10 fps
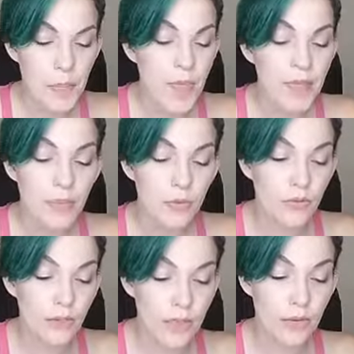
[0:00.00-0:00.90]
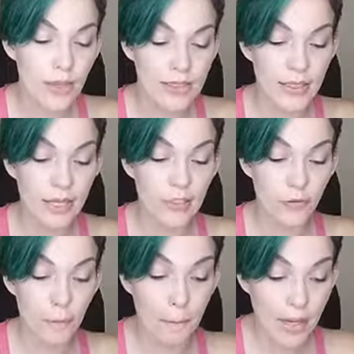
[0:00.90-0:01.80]
this one really resonates
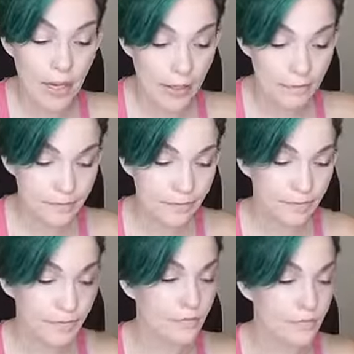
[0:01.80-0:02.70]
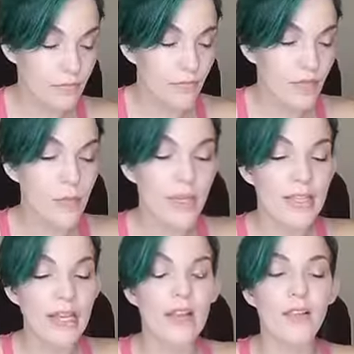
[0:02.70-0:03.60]
for me
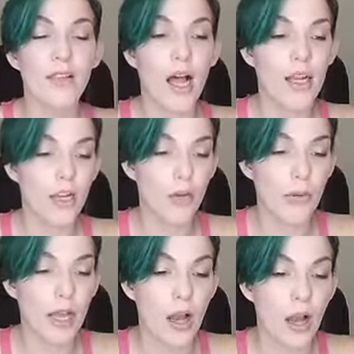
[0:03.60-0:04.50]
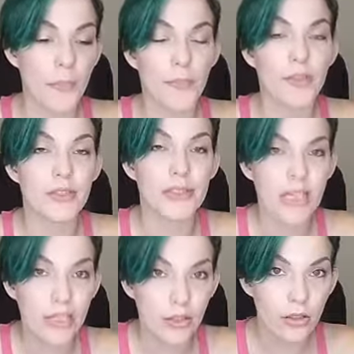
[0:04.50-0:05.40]
because I have a lot going on,
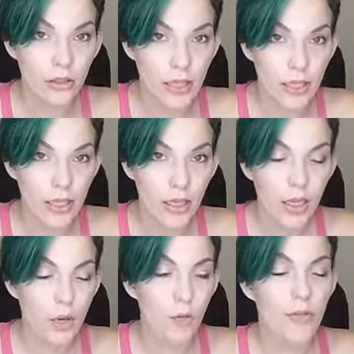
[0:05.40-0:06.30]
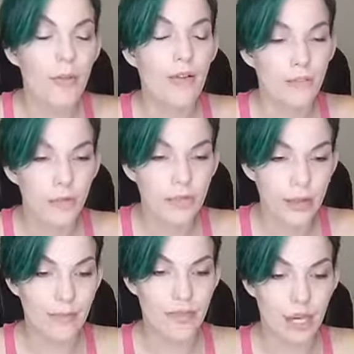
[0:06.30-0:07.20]
particularly with my
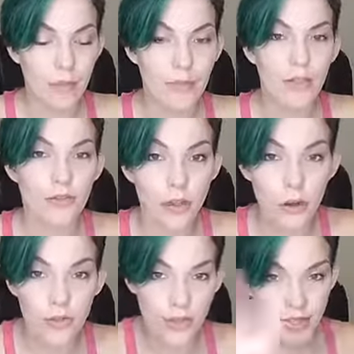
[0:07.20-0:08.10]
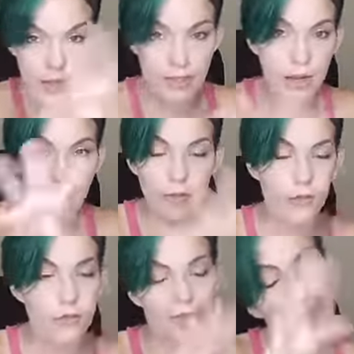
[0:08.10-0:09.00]
full-time job. So no, this is not my
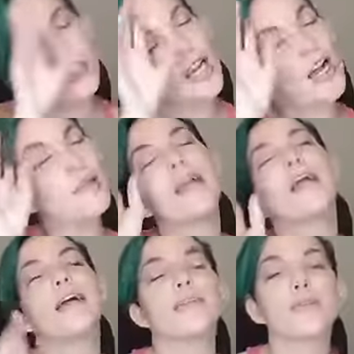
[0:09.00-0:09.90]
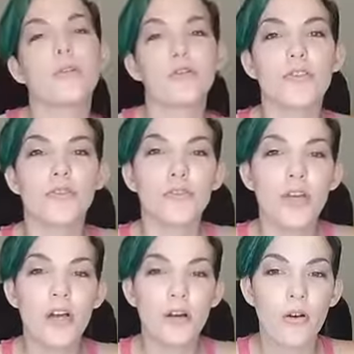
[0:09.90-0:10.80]
full-time job, as most of you
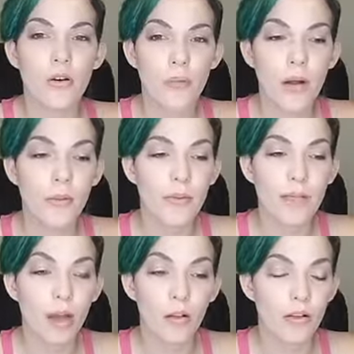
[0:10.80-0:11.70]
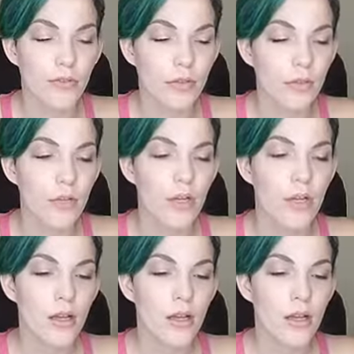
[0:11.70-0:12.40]
know, probably all of you,